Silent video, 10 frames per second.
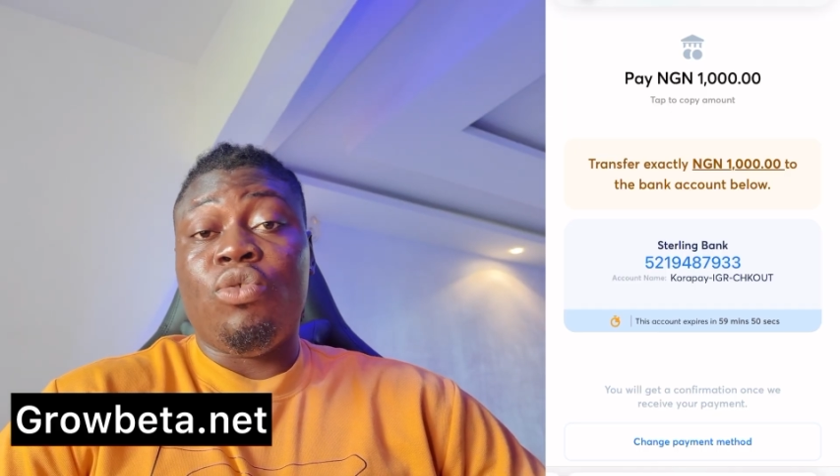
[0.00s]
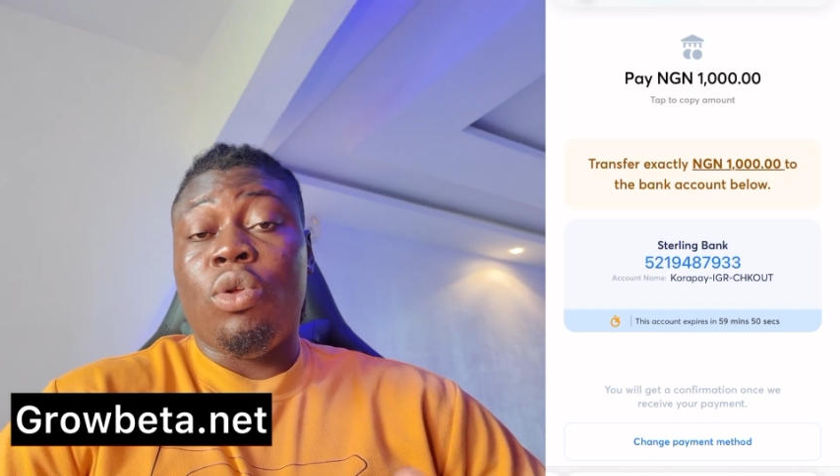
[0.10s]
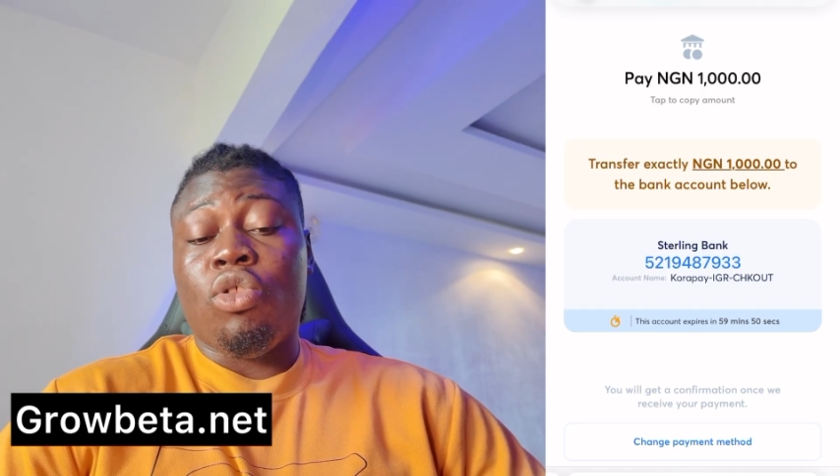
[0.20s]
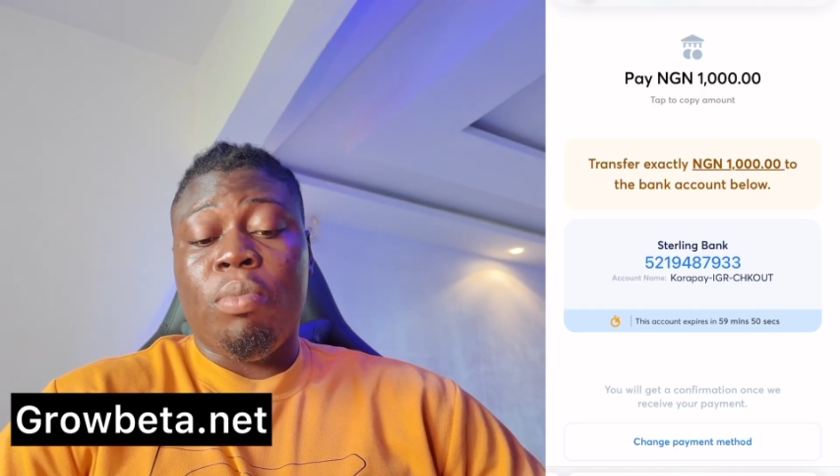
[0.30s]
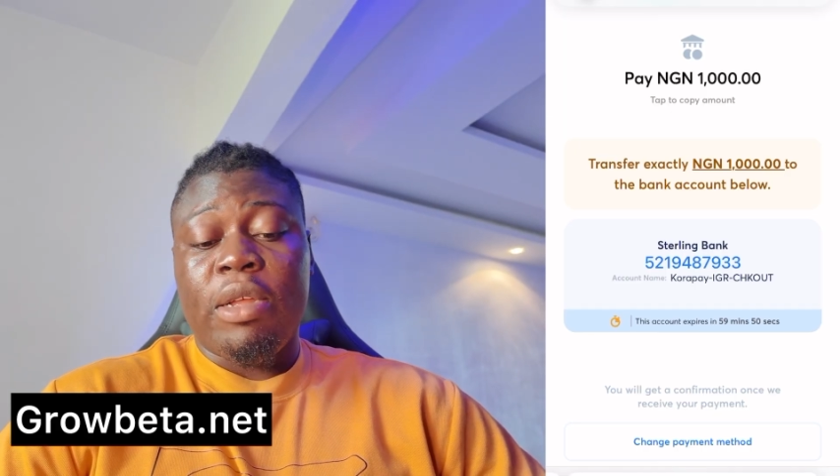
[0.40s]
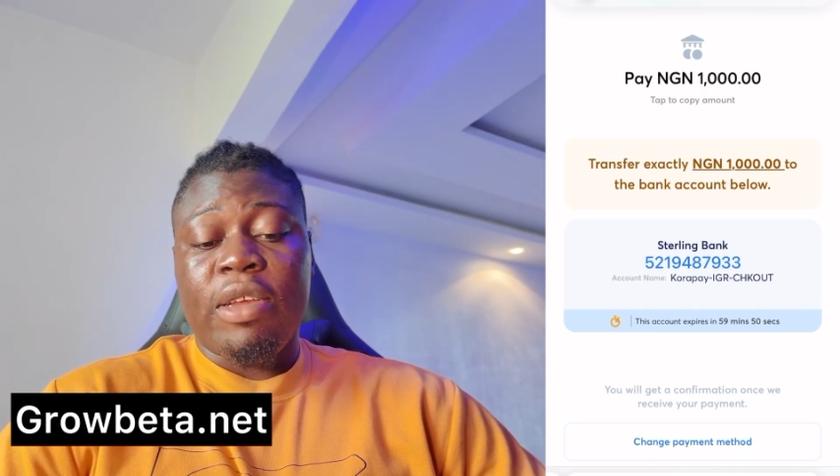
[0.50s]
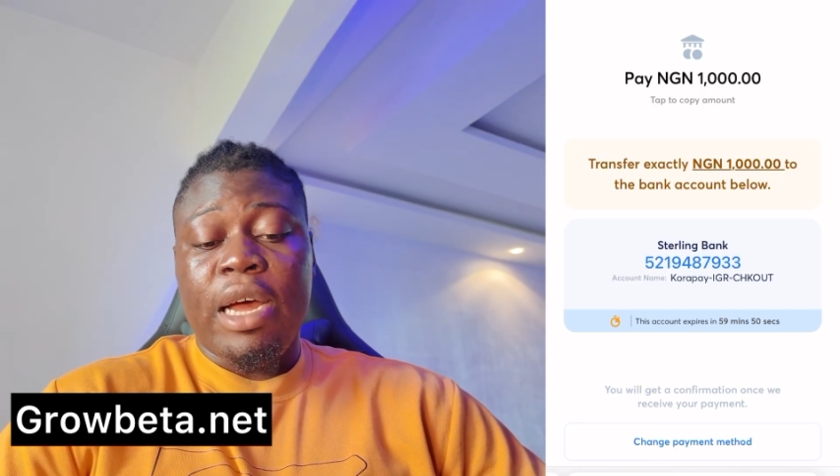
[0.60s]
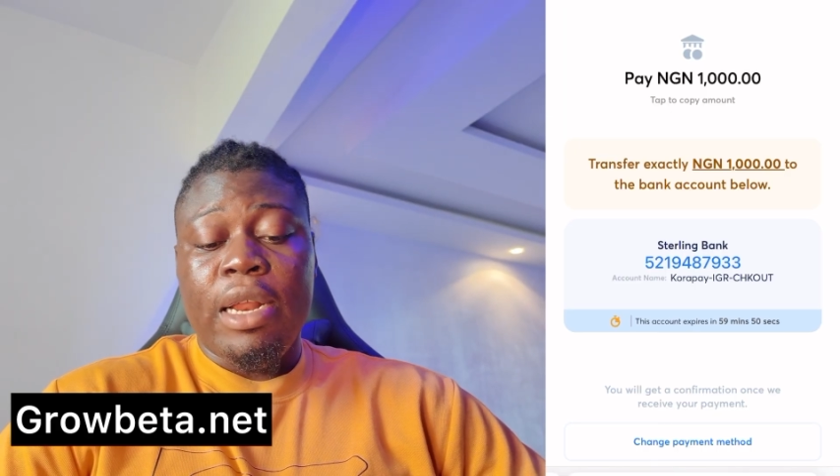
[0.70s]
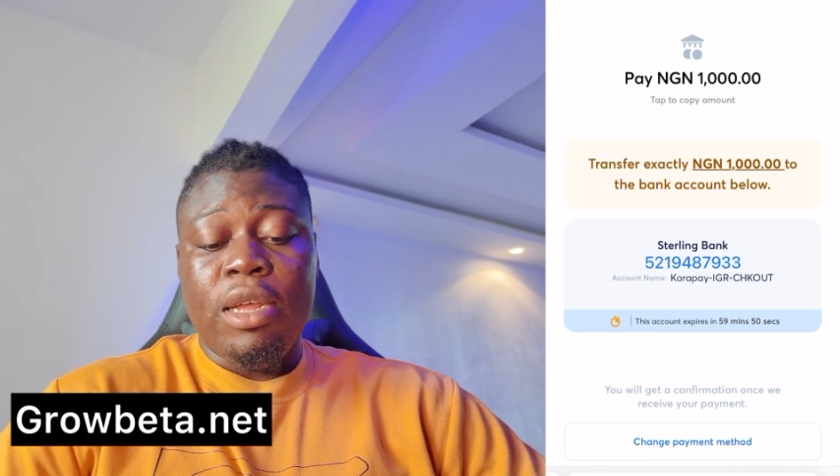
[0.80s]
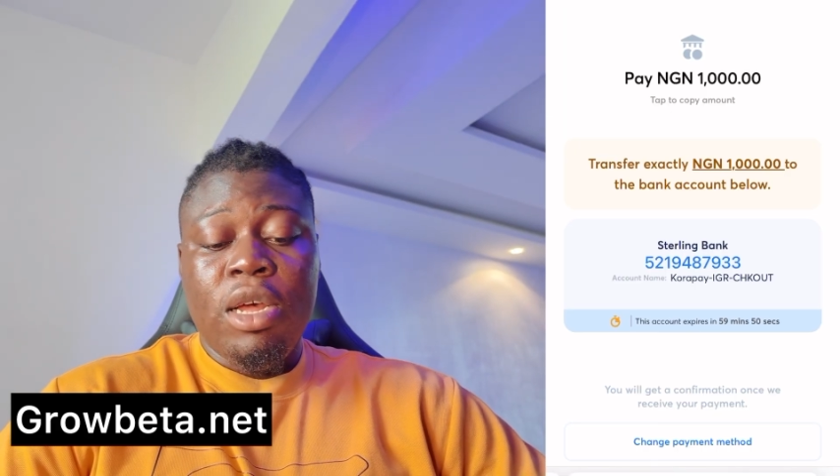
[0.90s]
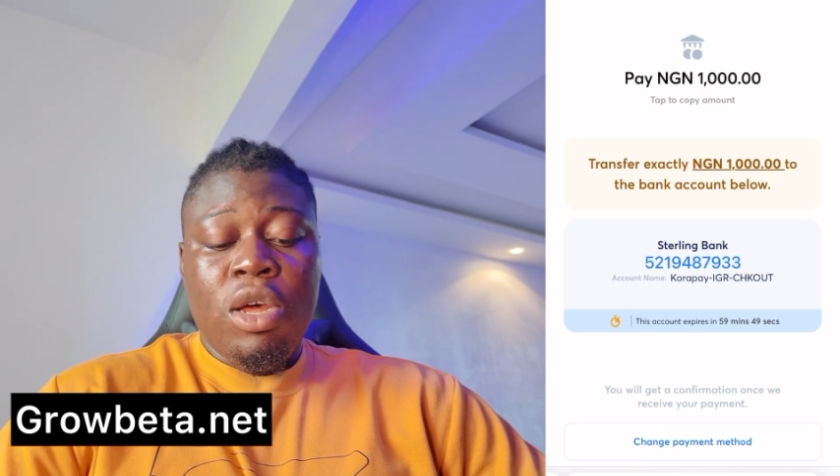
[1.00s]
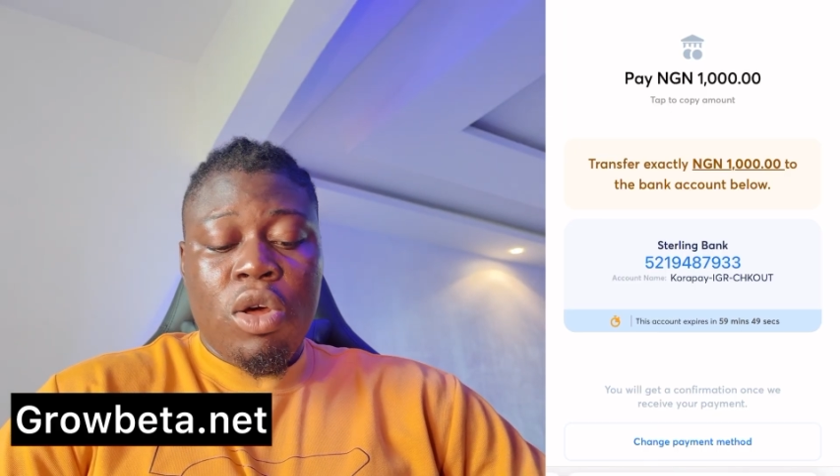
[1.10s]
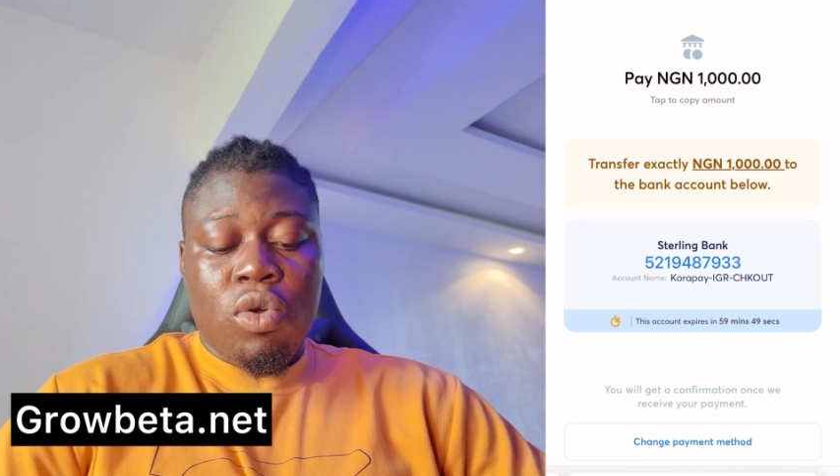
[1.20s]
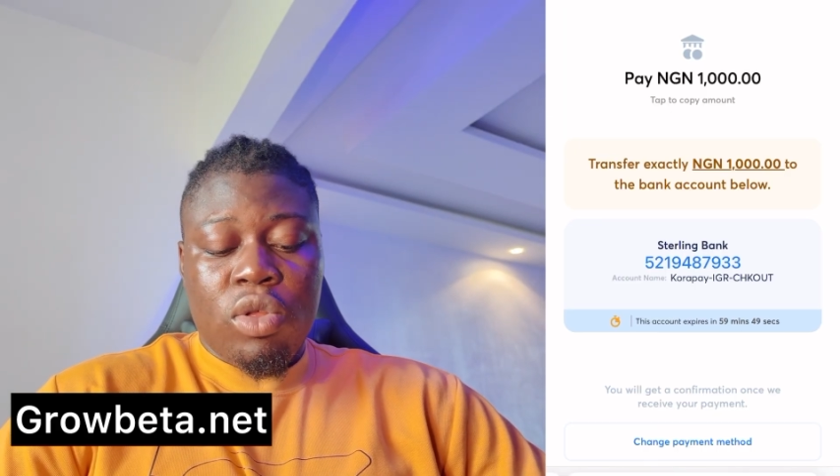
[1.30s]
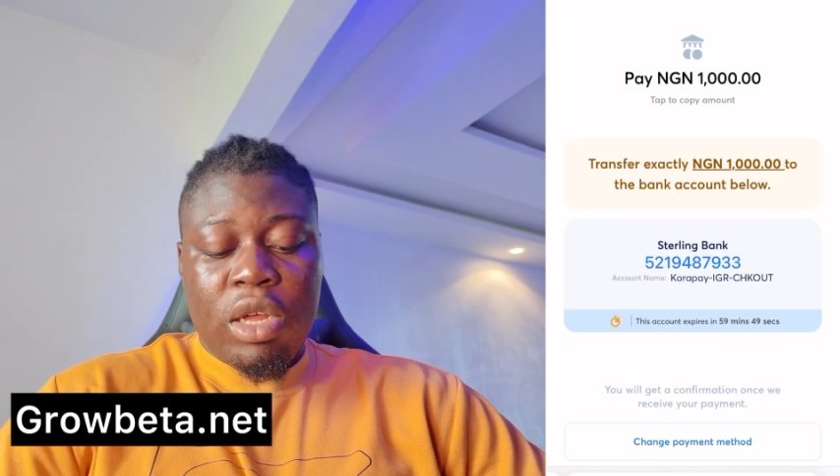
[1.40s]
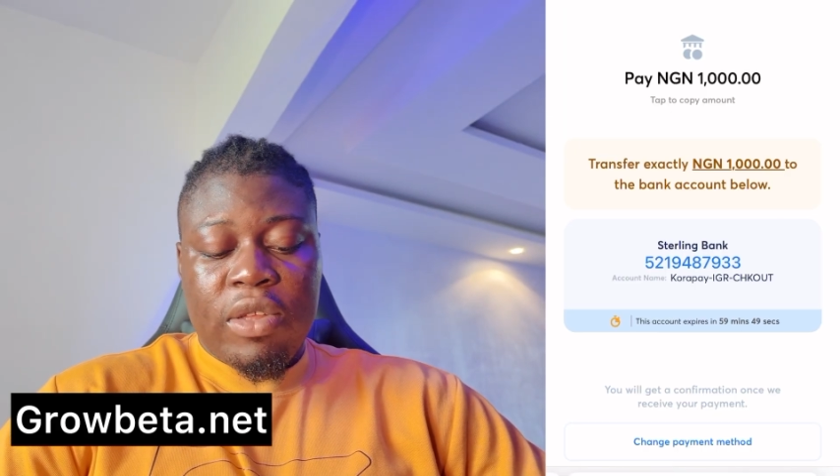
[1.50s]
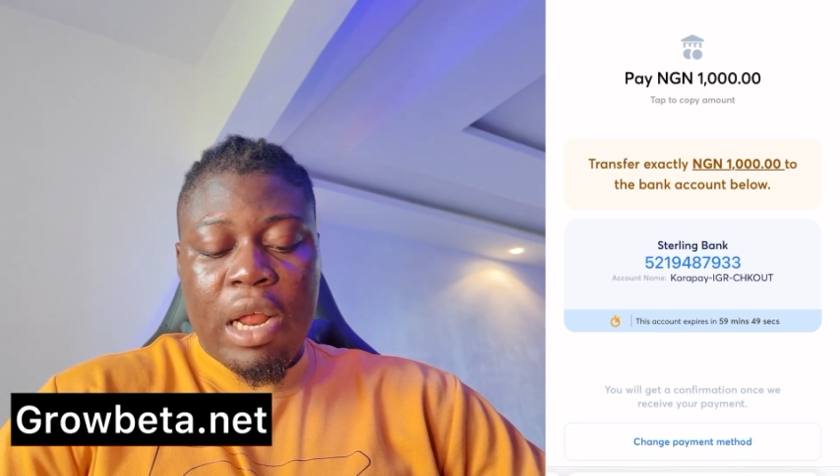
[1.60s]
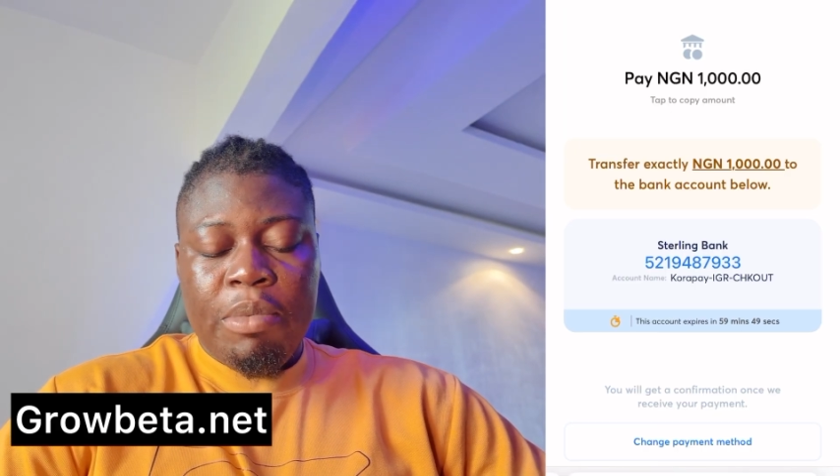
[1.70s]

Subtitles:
it will automatically rotate.